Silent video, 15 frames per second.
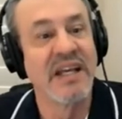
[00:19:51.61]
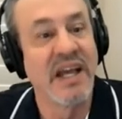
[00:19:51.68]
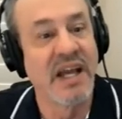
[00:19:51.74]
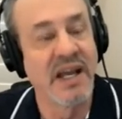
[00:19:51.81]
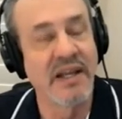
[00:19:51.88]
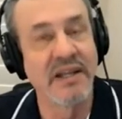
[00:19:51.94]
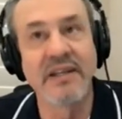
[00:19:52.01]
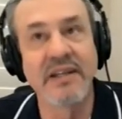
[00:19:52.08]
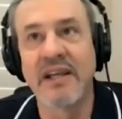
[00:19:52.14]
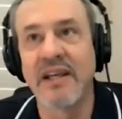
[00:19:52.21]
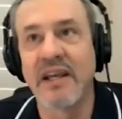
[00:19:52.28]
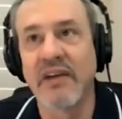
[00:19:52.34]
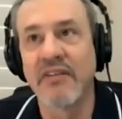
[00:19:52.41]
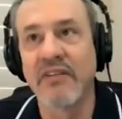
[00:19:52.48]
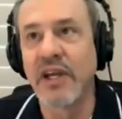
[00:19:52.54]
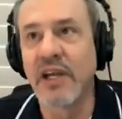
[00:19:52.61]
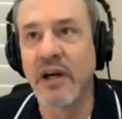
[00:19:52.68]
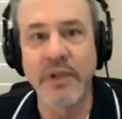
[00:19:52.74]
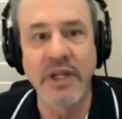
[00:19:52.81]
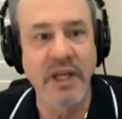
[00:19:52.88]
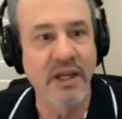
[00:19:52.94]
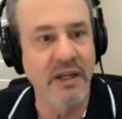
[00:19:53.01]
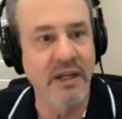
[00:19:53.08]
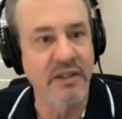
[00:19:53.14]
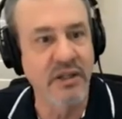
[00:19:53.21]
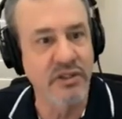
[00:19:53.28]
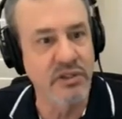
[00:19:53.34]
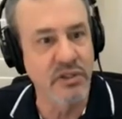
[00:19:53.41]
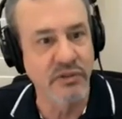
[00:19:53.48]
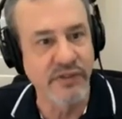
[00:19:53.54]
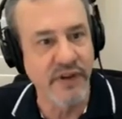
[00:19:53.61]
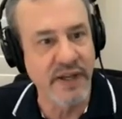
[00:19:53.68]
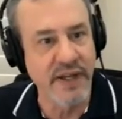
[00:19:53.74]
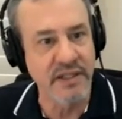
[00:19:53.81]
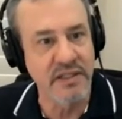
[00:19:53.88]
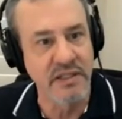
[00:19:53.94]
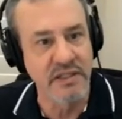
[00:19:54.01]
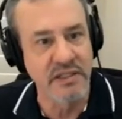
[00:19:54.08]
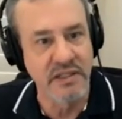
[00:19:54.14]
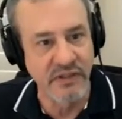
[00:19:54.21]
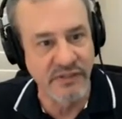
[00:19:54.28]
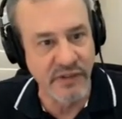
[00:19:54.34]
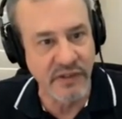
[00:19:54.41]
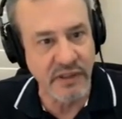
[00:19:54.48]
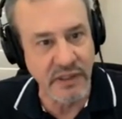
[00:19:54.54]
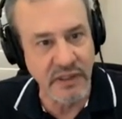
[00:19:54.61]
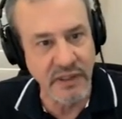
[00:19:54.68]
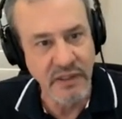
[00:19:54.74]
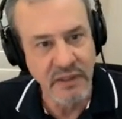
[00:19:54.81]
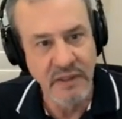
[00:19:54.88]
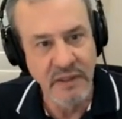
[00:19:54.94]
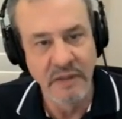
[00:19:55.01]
And every company kind of does their finances differently.